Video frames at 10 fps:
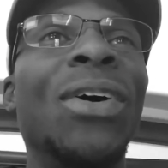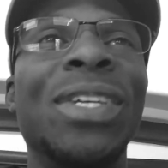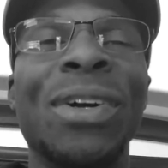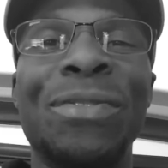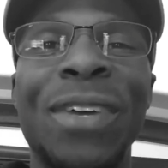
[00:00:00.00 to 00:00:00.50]

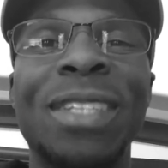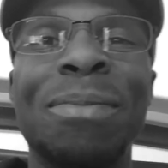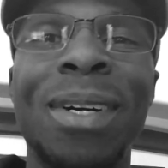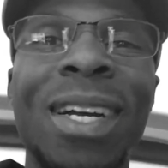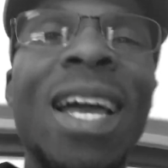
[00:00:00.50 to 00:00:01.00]
your
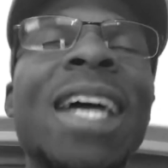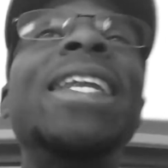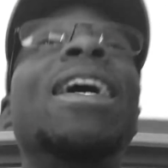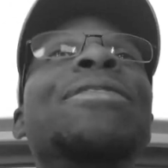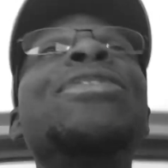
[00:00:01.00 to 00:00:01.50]
Facebook.
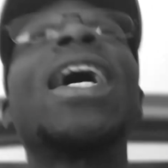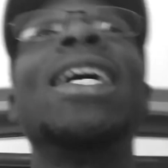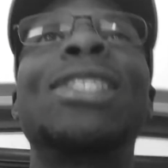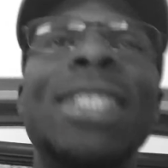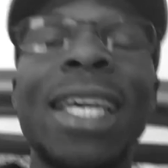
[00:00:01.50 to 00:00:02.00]
Now, if you
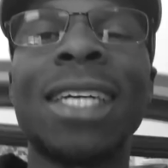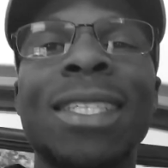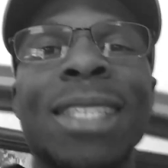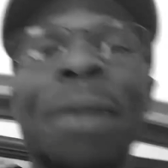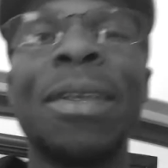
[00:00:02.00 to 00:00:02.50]
got sick or
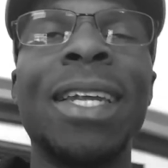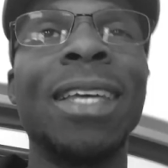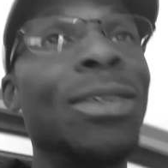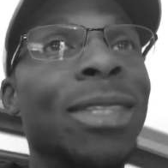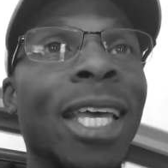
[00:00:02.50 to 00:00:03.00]
something
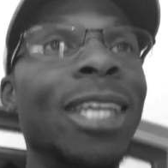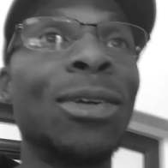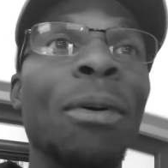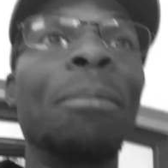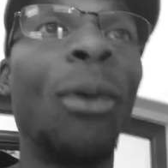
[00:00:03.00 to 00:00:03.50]
and you think
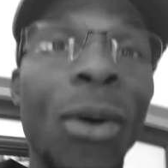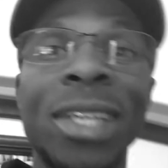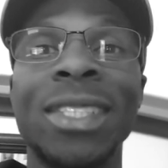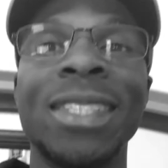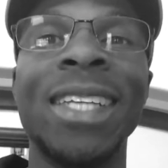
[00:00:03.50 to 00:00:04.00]
you were
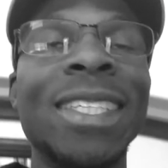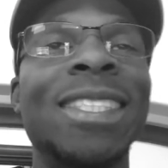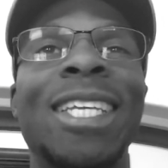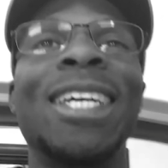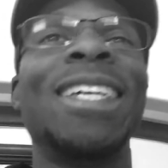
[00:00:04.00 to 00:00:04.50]
poisoned,
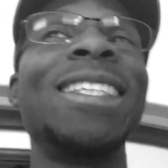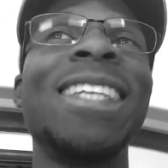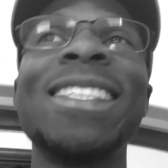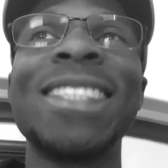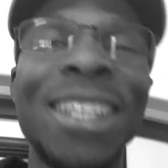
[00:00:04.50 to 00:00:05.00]

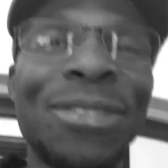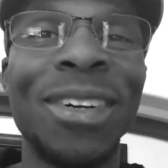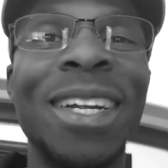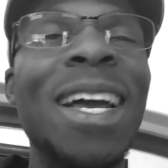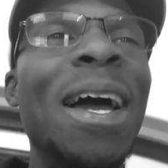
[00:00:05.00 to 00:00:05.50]
that's
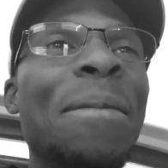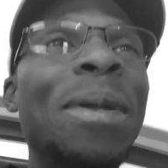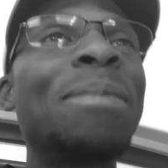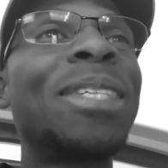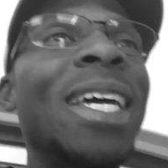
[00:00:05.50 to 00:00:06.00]
different. But
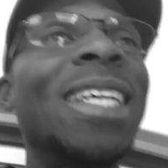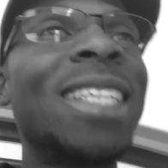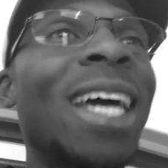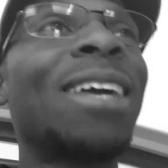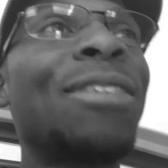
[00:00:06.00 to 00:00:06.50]
I'm saying it's
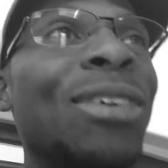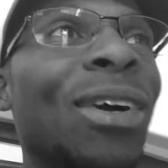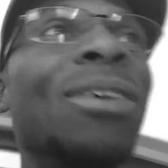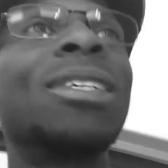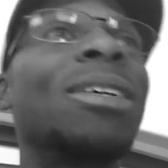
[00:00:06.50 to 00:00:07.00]
like if you
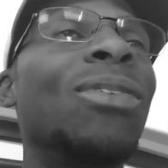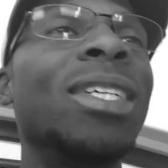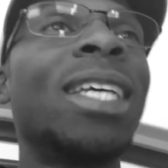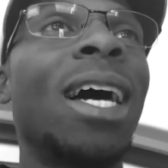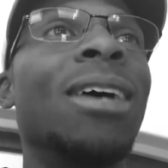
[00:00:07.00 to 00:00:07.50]
go to
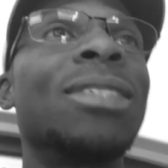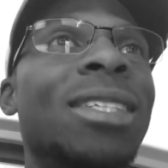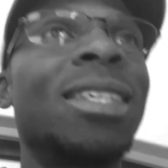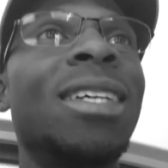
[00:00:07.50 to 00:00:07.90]
someone's house